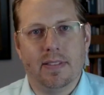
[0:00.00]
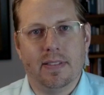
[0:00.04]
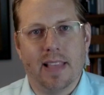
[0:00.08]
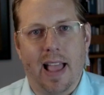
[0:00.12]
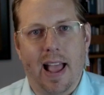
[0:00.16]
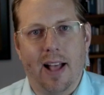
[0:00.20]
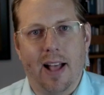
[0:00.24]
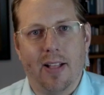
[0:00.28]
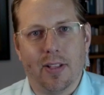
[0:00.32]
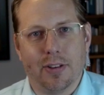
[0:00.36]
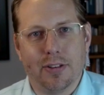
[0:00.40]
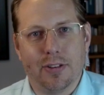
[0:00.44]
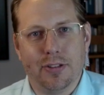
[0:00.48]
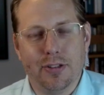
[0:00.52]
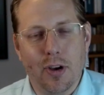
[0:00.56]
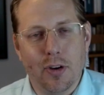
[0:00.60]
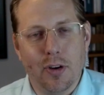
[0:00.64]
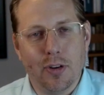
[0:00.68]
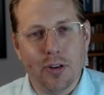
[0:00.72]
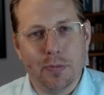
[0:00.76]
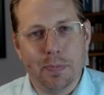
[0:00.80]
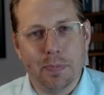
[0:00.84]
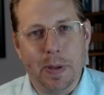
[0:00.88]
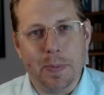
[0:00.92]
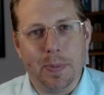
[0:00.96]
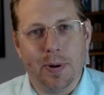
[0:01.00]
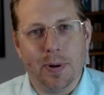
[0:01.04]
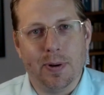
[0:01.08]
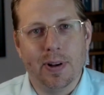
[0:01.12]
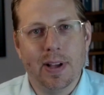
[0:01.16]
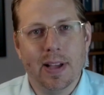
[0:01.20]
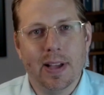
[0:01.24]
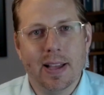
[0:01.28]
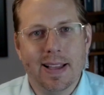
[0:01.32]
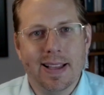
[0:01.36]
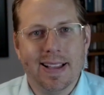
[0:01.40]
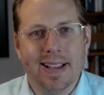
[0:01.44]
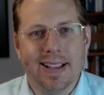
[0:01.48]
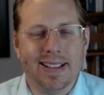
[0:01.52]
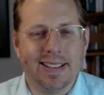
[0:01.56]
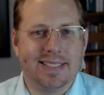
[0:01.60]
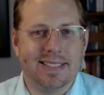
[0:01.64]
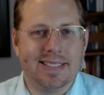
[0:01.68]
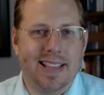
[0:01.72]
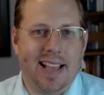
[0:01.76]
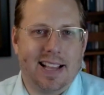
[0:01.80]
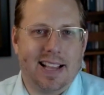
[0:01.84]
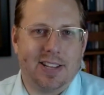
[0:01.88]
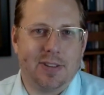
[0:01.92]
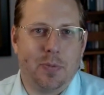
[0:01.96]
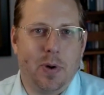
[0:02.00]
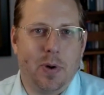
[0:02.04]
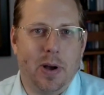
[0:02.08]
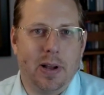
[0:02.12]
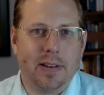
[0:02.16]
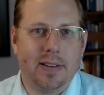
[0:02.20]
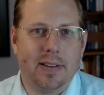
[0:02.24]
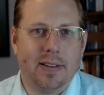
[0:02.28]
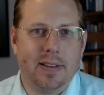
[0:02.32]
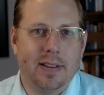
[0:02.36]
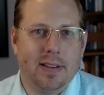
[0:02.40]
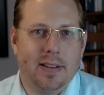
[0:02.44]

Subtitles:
Alex Jones people, because that's what